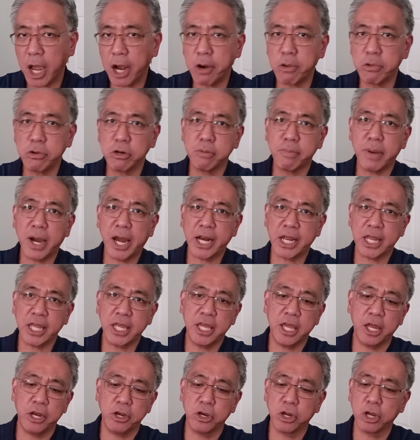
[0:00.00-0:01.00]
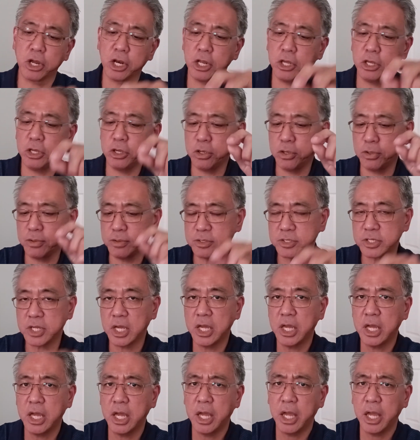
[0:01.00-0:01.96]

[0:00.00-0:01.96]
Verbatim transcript: kind of robotic kit you're going to use,